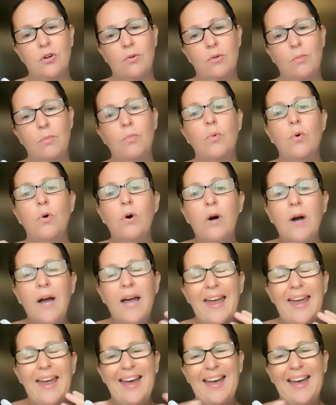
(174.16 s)
more
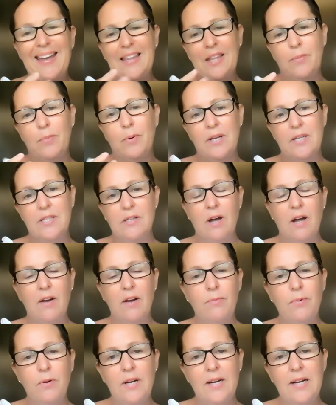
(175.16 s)
air in the body. So I've
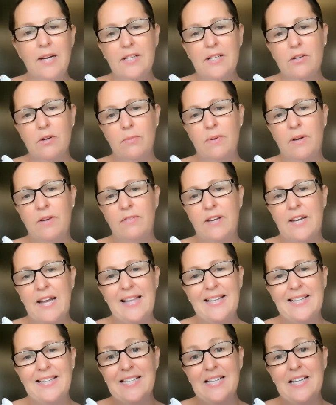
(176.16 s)
put it into a bit of
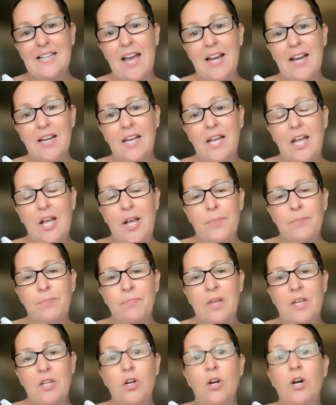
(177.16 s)
analogy like,
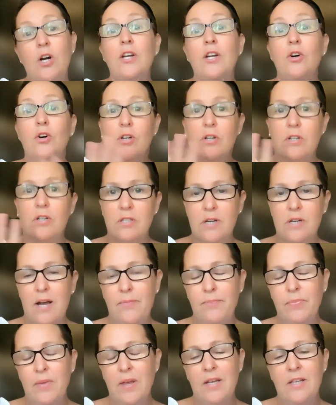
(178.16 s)
an orchestra.
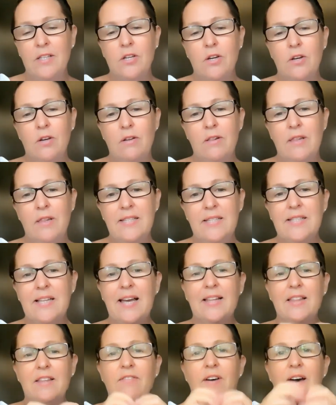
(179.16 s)
So there's
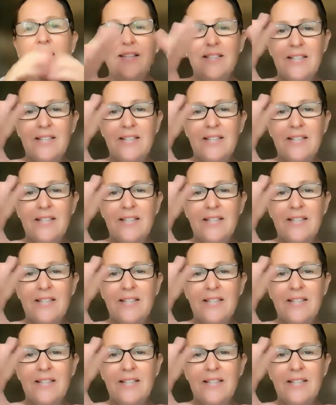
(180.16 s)
like the Vatas